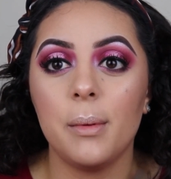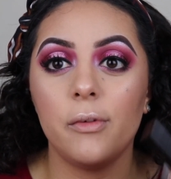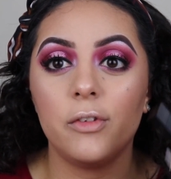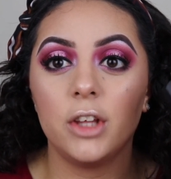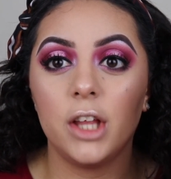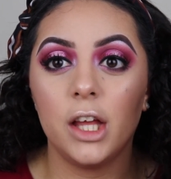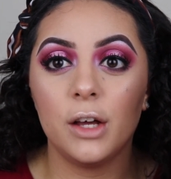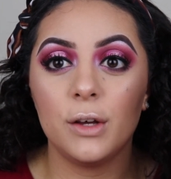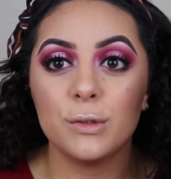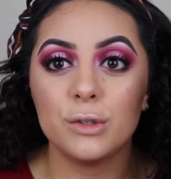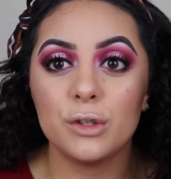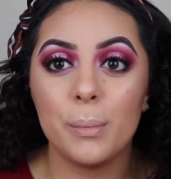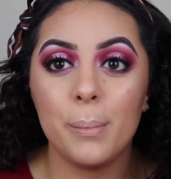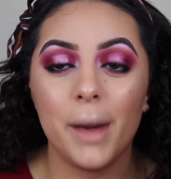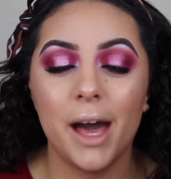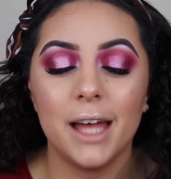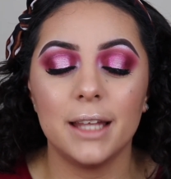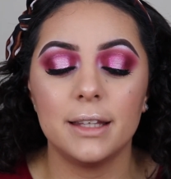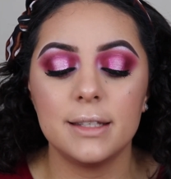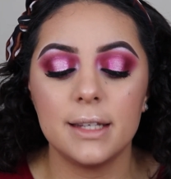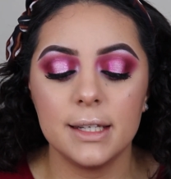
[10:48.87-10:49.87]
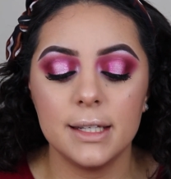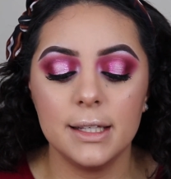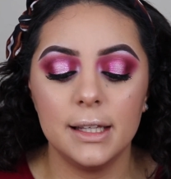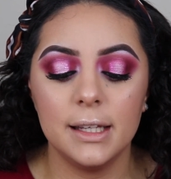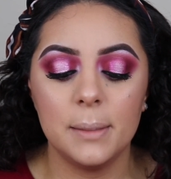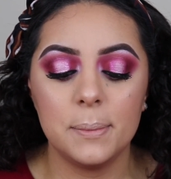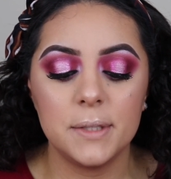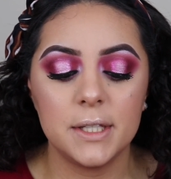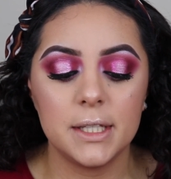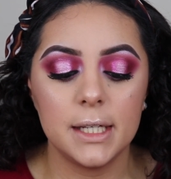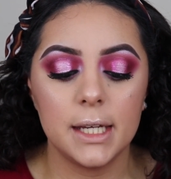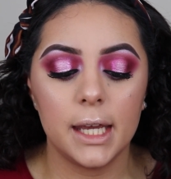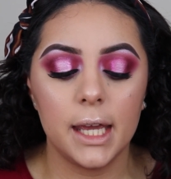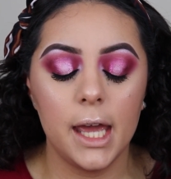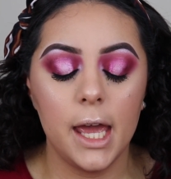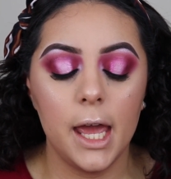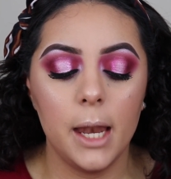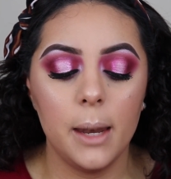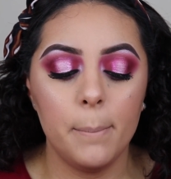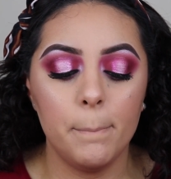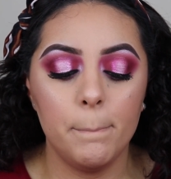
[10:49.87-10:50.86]
Beverly Hills Matte Lipstick
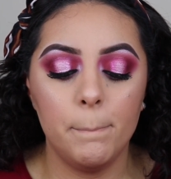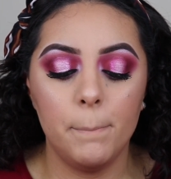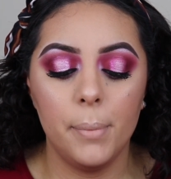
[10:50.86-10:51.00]
in